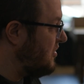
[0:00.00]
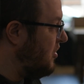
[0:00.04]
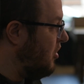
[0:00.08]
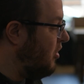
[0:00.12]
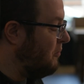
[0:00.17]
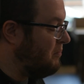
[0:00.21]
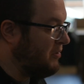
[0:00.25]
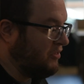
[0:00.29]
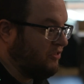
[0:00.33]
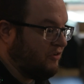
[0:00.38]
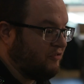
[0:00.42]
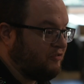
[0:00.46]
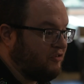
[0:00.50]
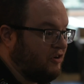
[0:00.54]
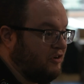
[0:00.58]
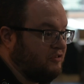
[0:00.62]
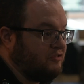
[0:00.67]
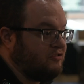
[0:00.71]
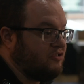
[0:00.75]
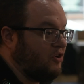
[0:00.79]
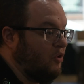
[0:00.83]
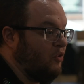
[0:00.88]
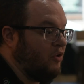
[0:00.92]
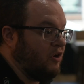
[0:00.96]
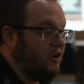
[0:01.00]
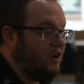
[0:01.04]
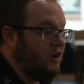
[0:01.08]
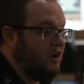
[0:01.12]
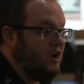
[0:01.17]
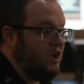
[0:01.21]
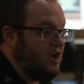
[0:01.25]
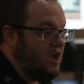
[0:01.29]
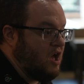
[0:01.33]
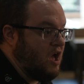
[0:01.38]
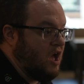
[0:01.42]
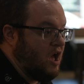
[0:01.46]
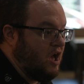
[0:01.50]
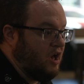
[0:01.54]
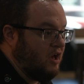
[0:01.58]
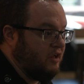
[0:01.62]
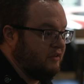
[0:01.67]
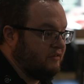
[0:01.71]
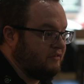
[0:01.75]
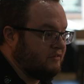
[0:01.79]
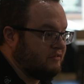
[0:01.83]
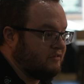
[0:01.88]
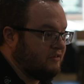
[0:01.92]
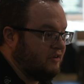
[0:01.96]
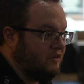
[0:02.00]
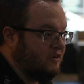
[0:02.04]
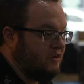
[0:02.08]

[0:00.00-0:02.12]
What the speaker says: opened the front door, and